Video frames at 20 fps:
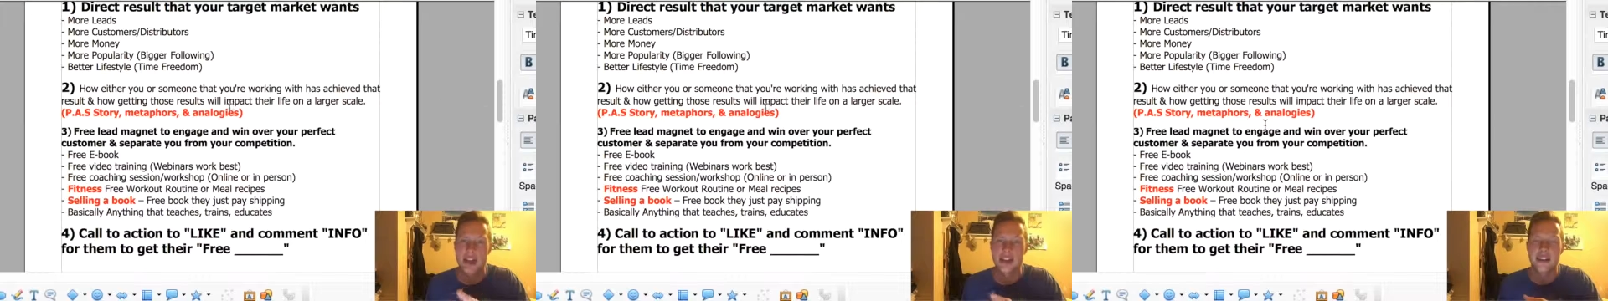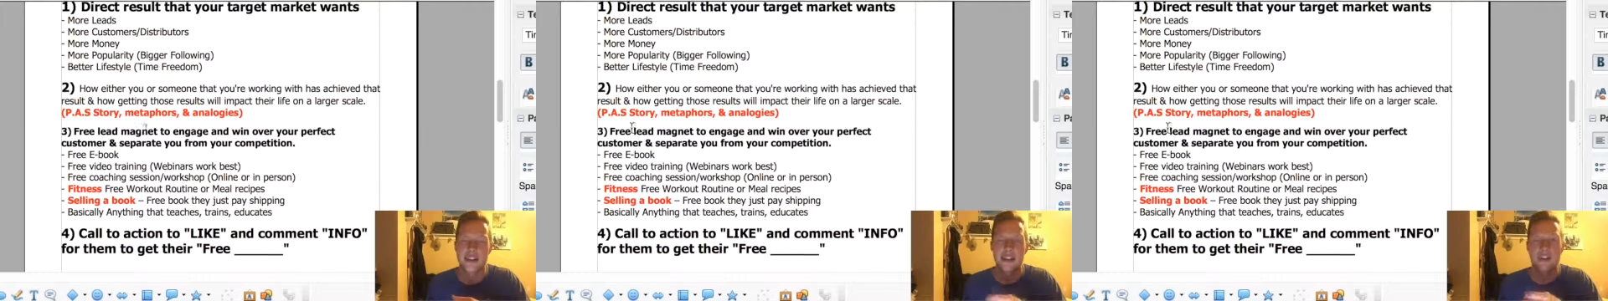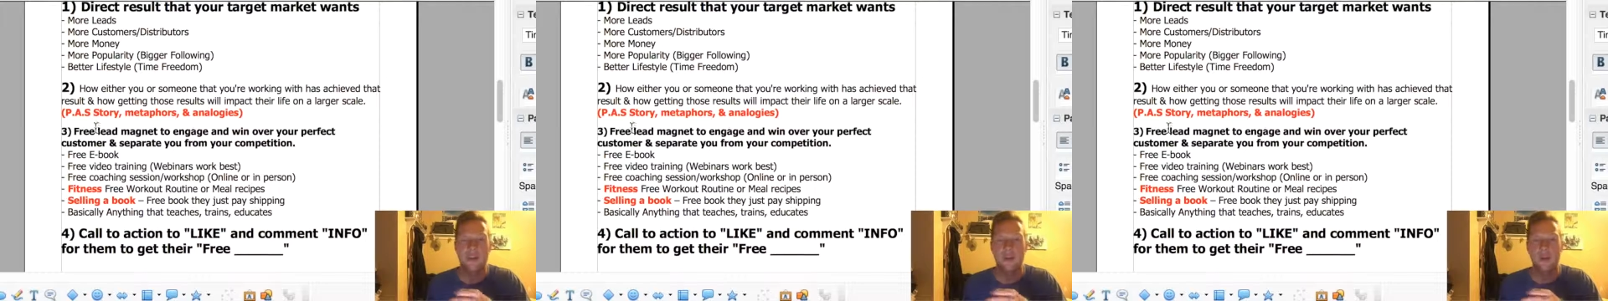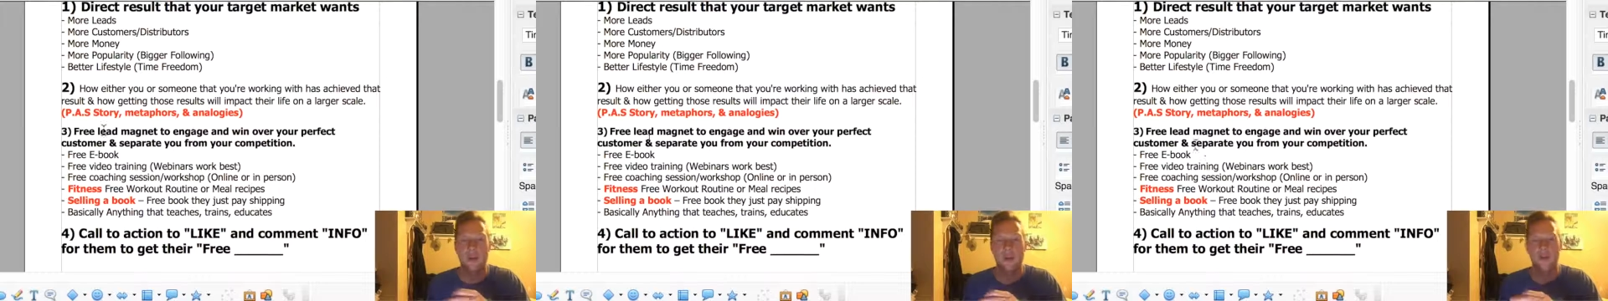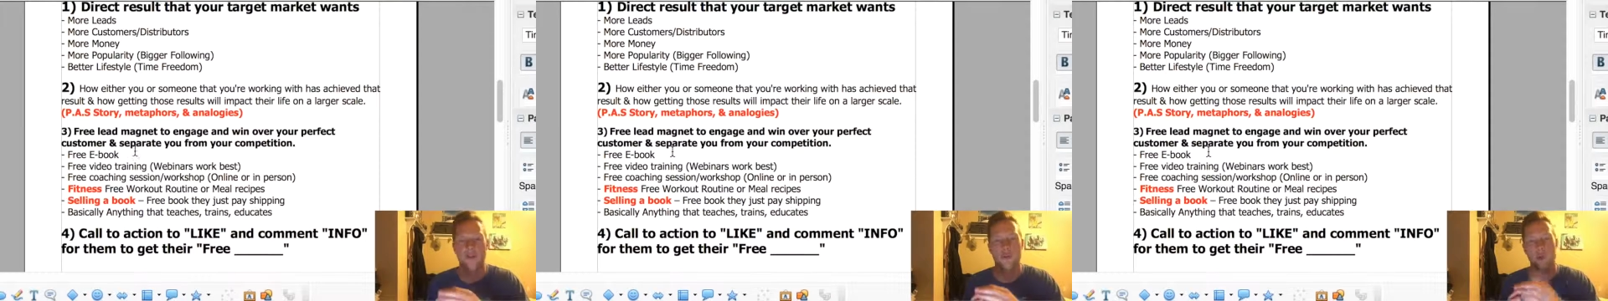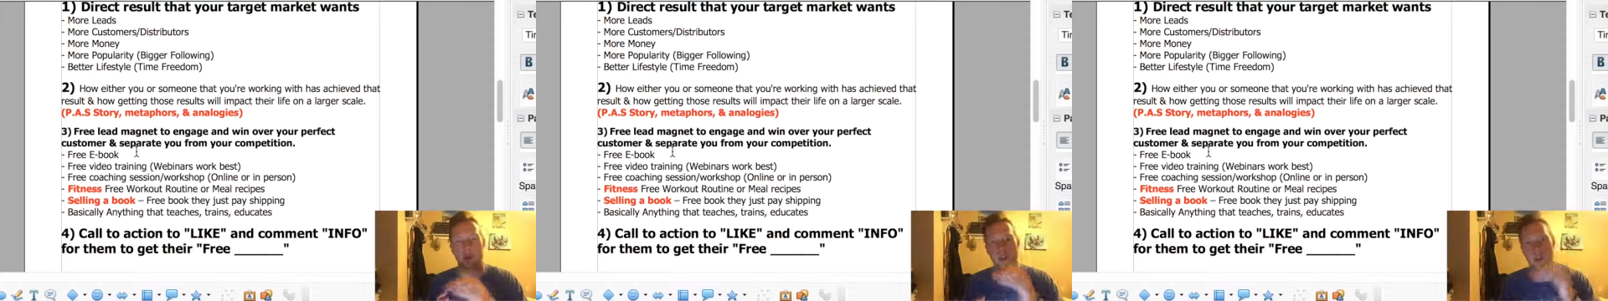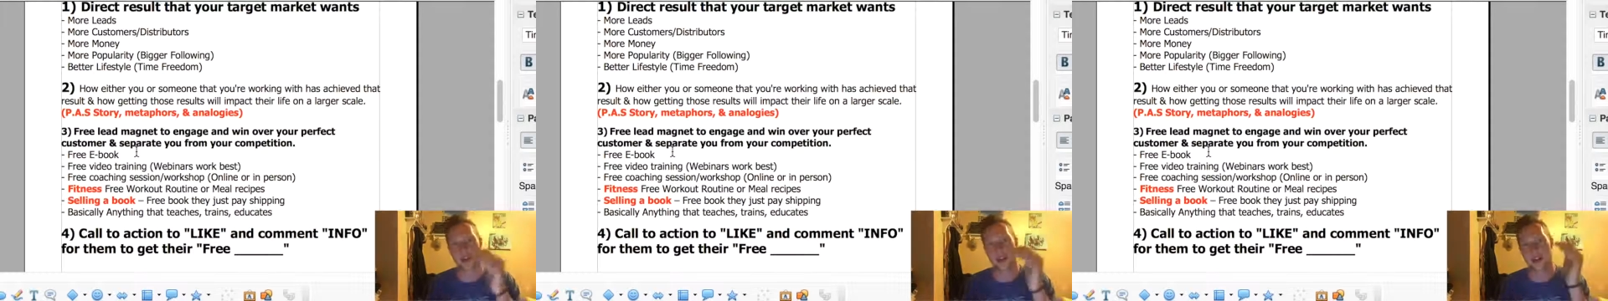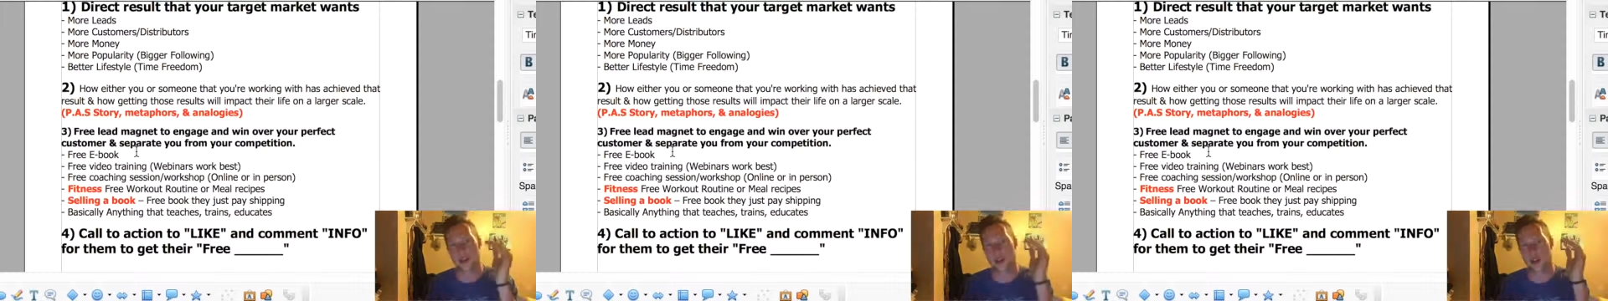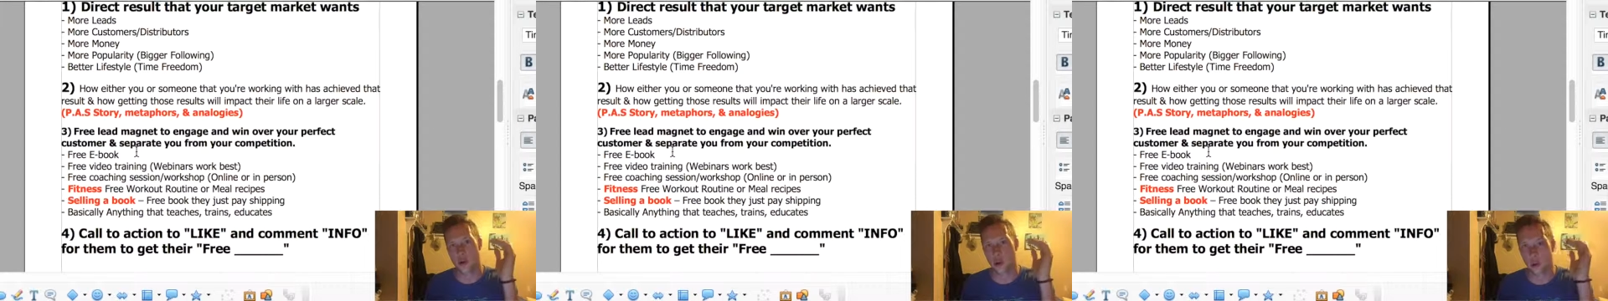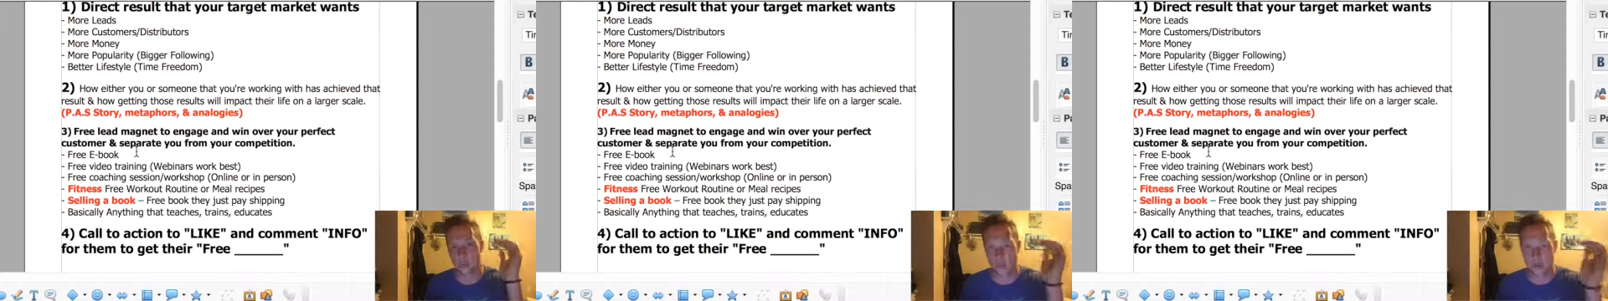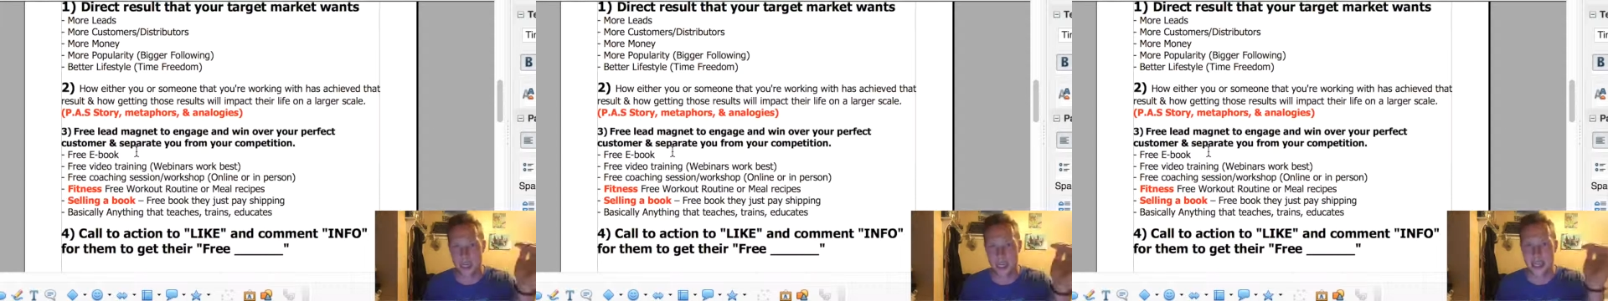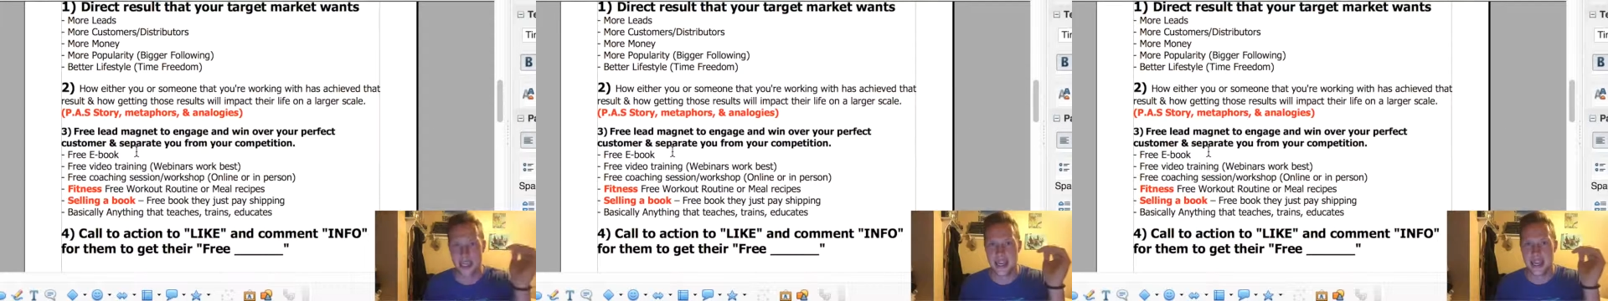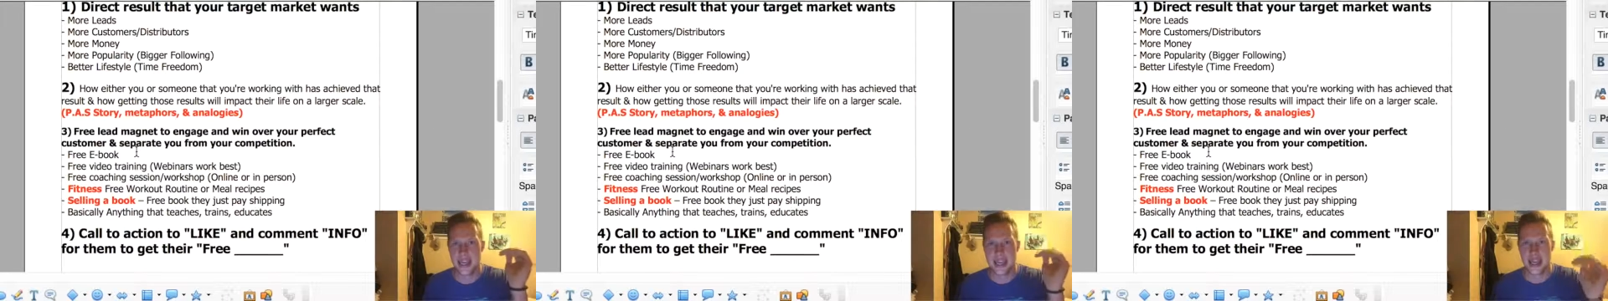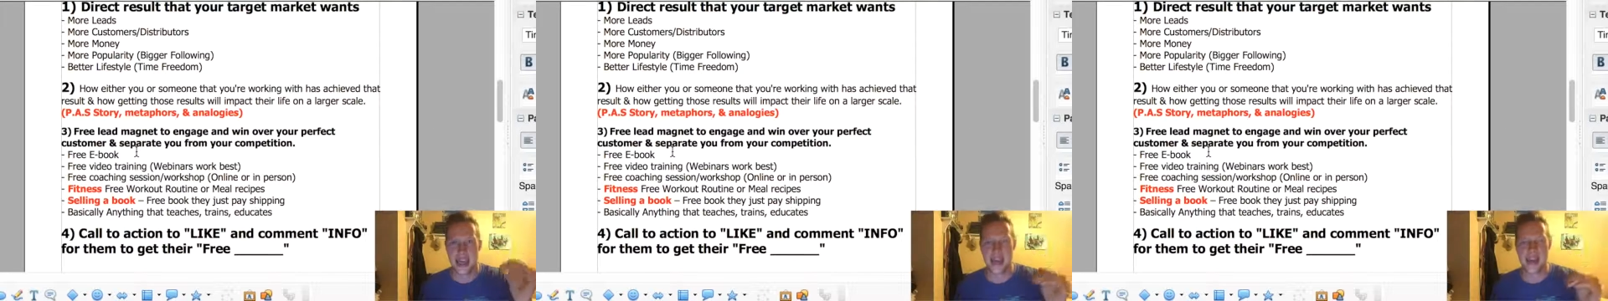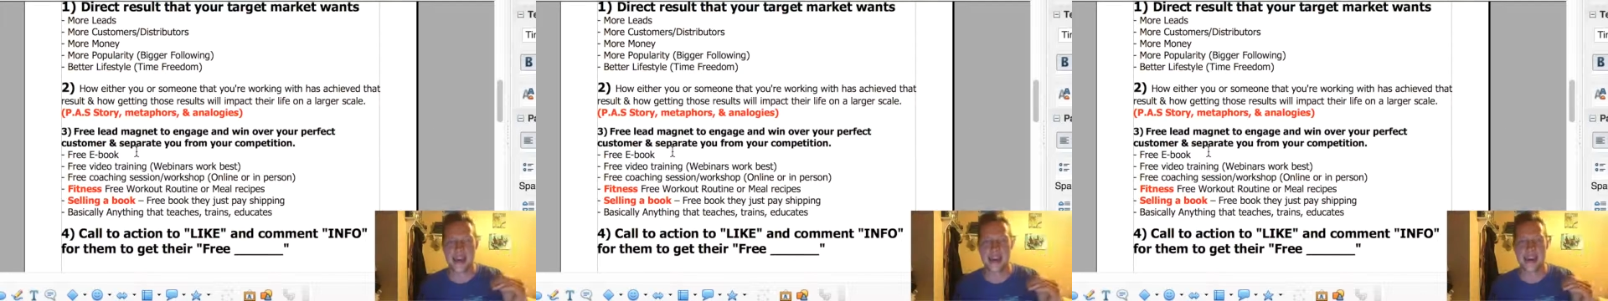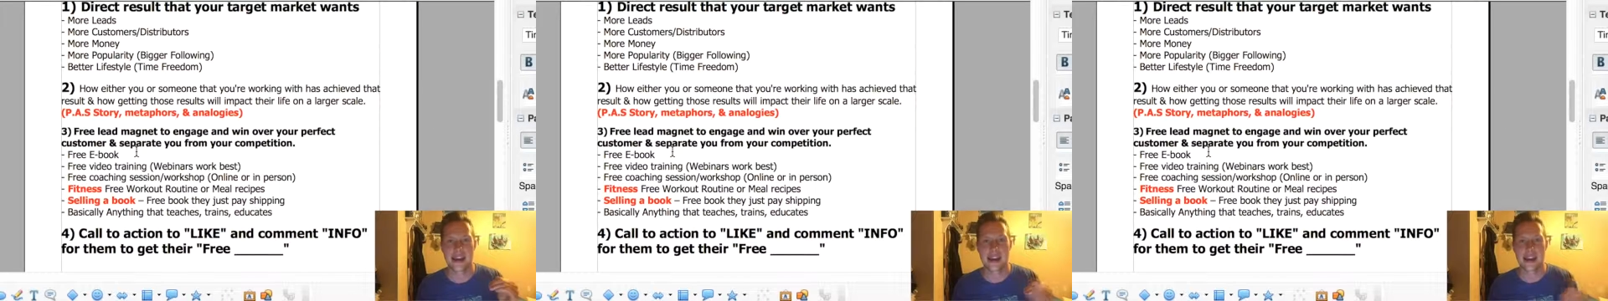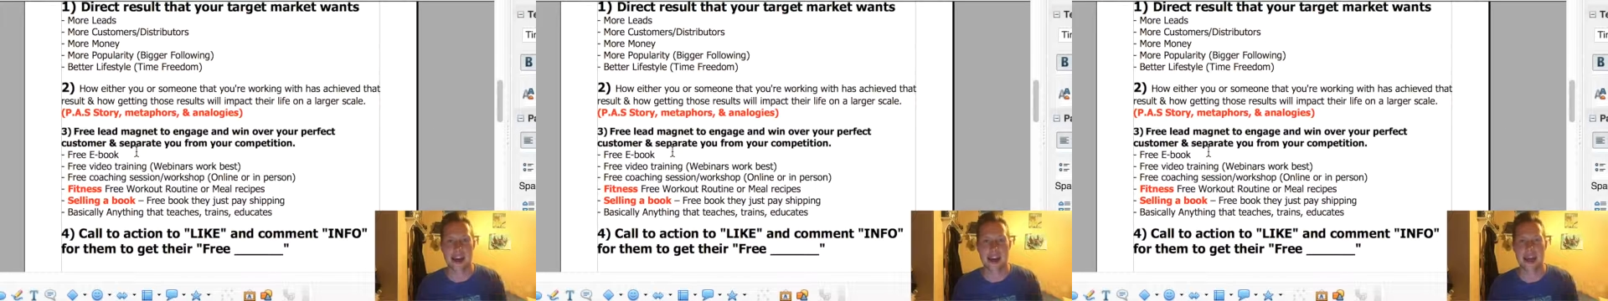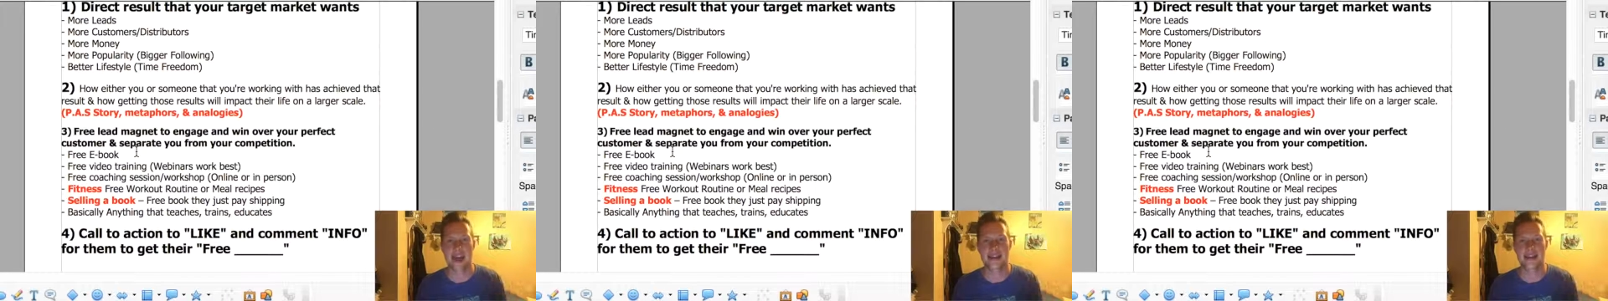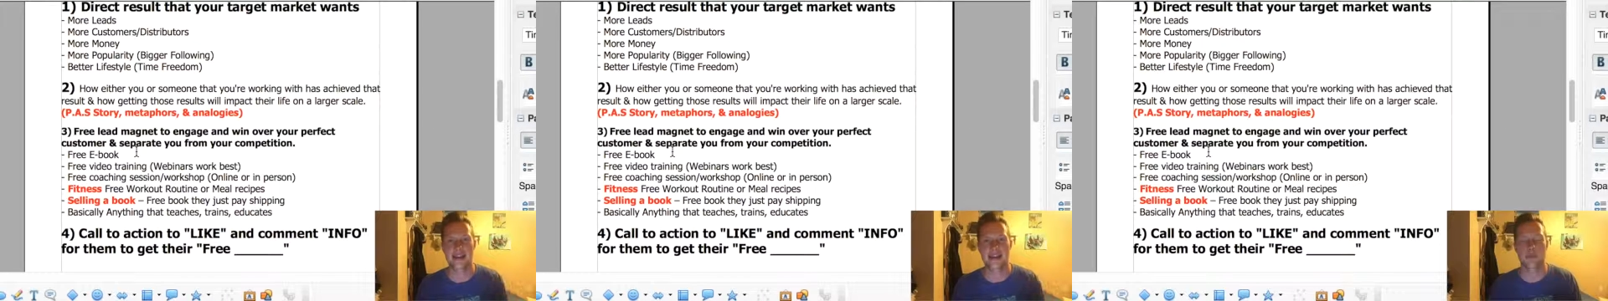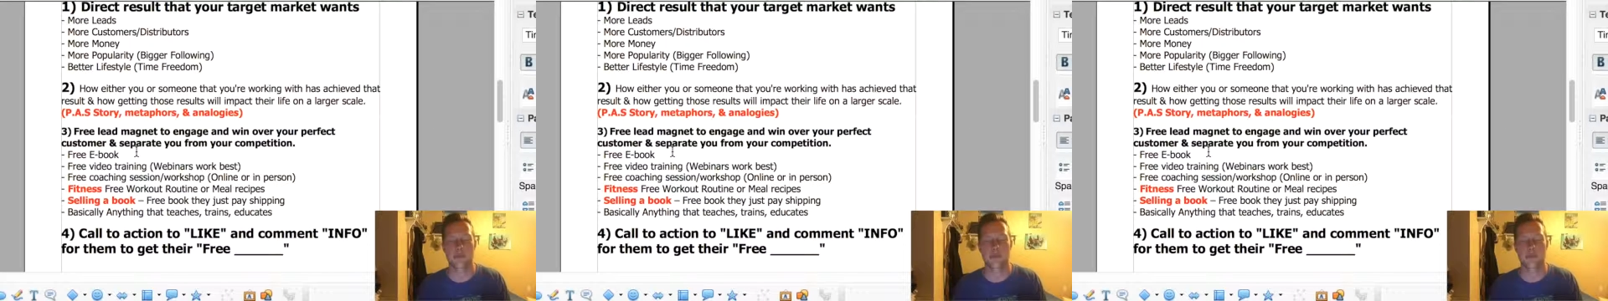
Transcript: I like following a formula that's called PAS,